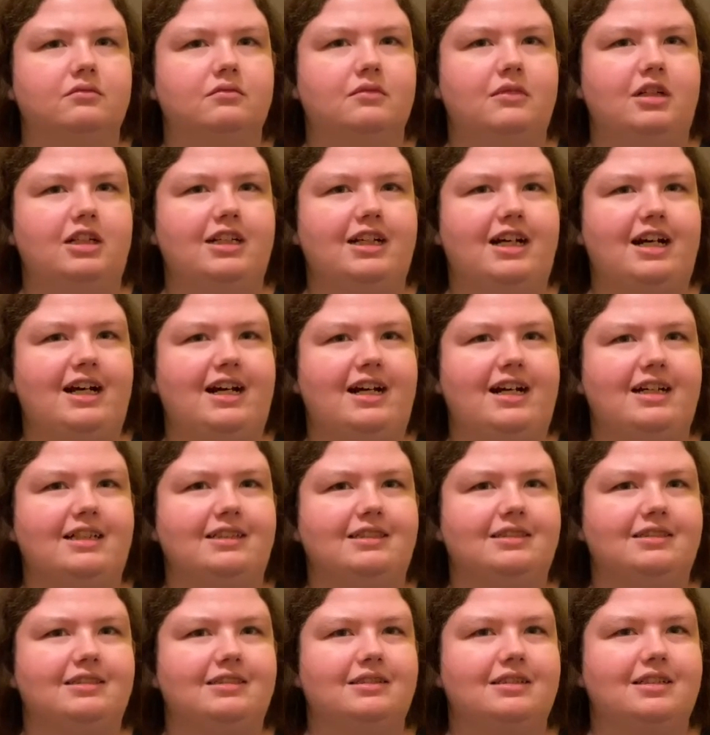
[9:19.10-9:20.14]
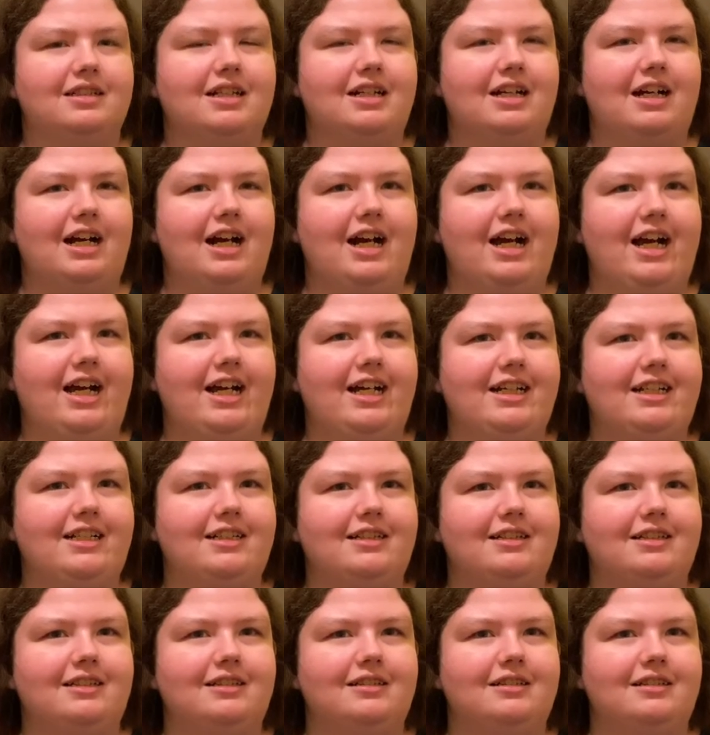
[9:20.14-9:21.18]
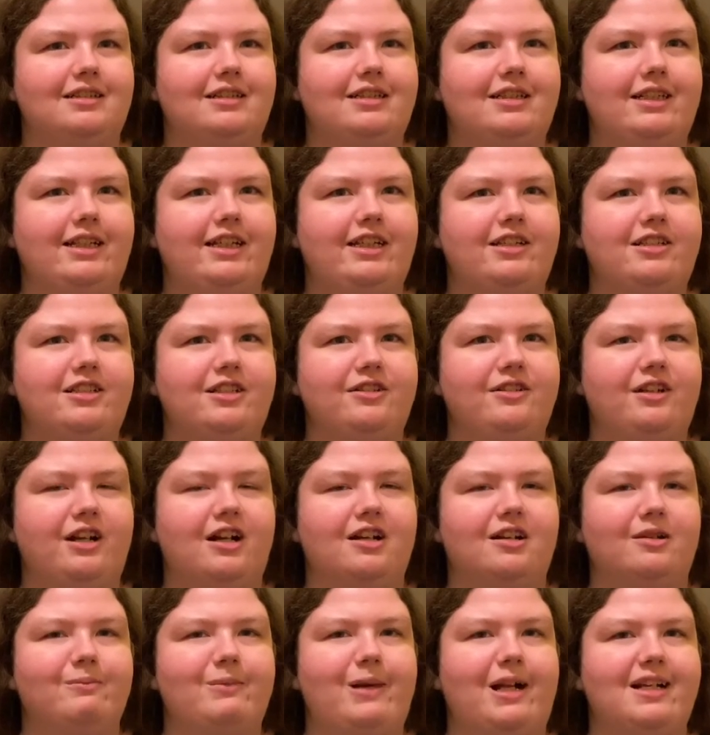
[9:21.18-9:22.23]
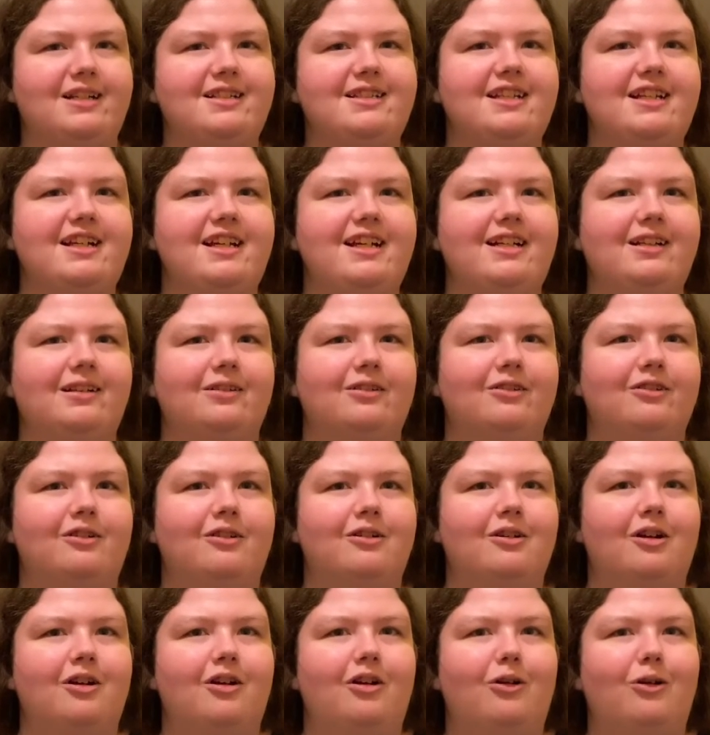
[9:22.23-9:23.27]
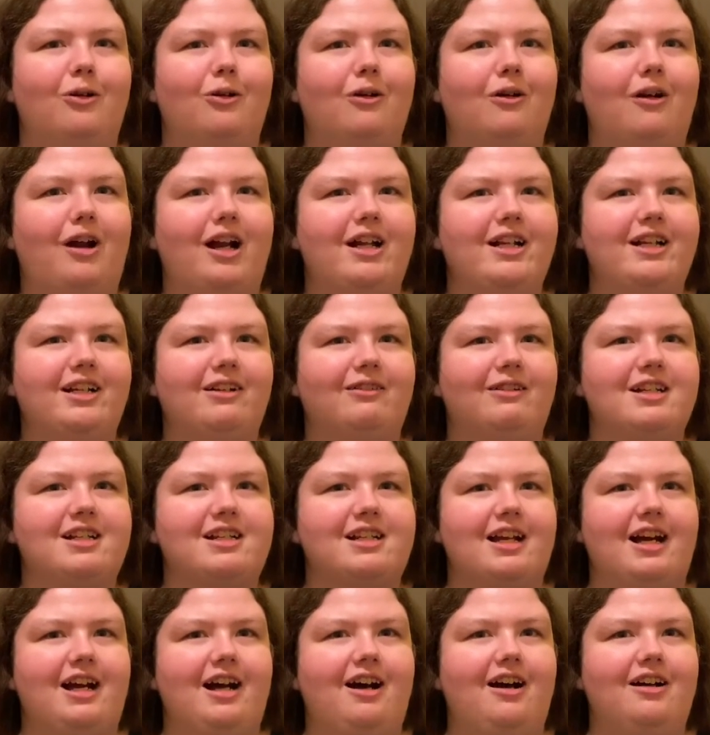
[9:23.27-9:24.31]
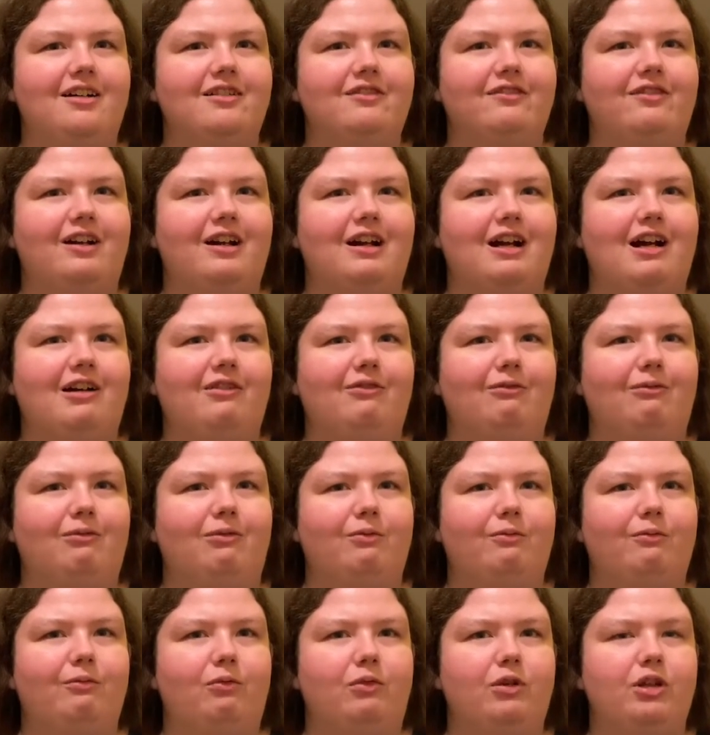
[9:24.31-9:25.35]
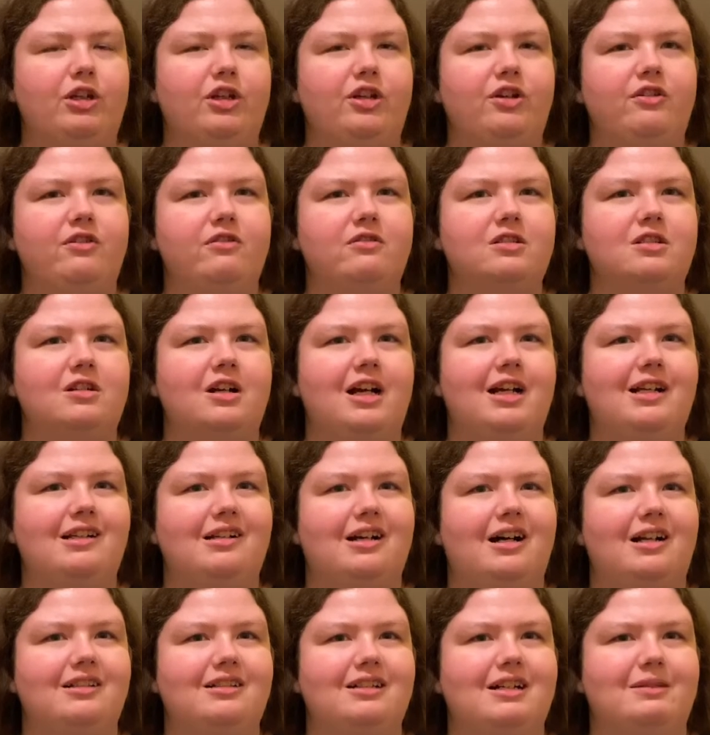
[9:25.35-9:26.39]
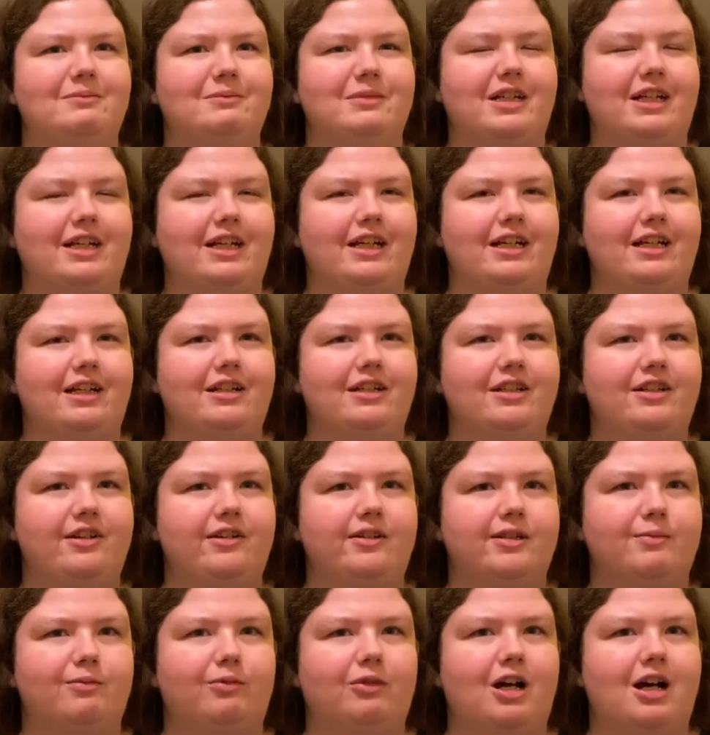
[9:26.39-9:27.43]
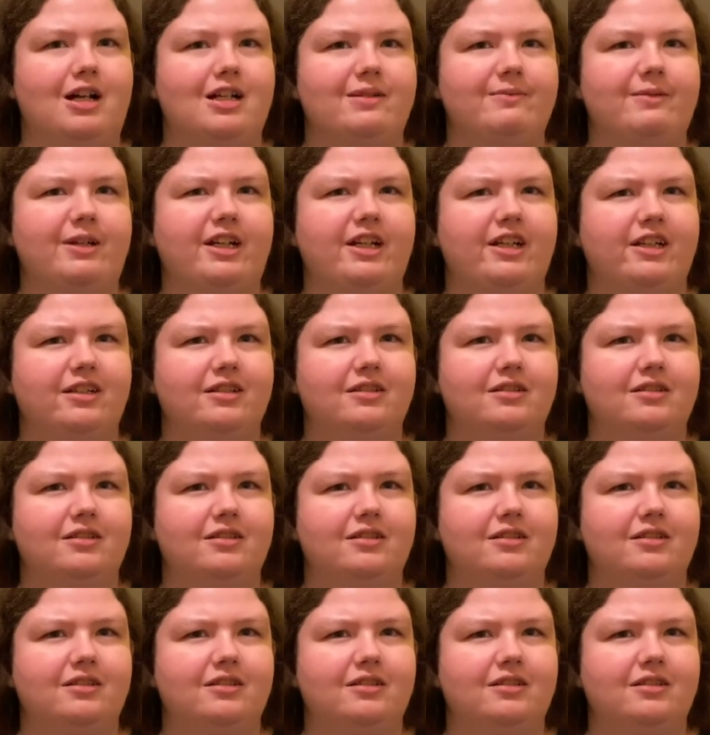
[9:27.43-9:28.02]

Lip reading: That I need to either meditate, or I need to reach out and figure out who's trying to contact me and who's blocking me.